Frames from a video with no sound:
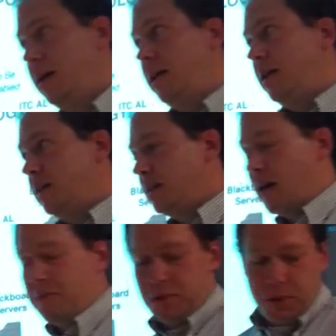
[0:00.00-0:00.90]
And that is
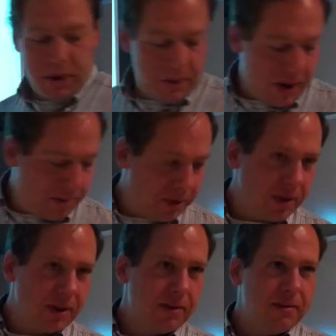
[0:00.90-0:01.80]
happening pretty
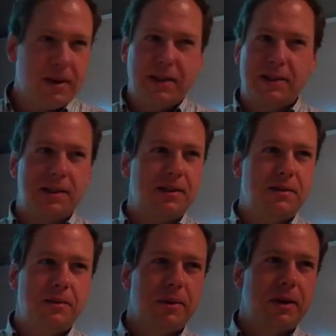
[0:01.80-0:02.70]
rapidly. Casey,
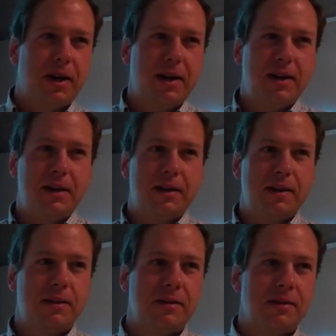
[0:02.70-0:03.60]
you want to add
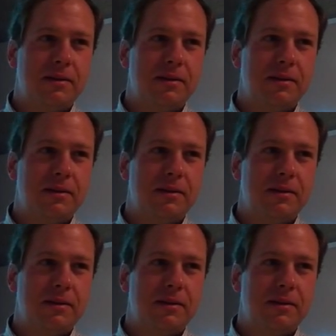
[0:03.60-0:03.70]
anything?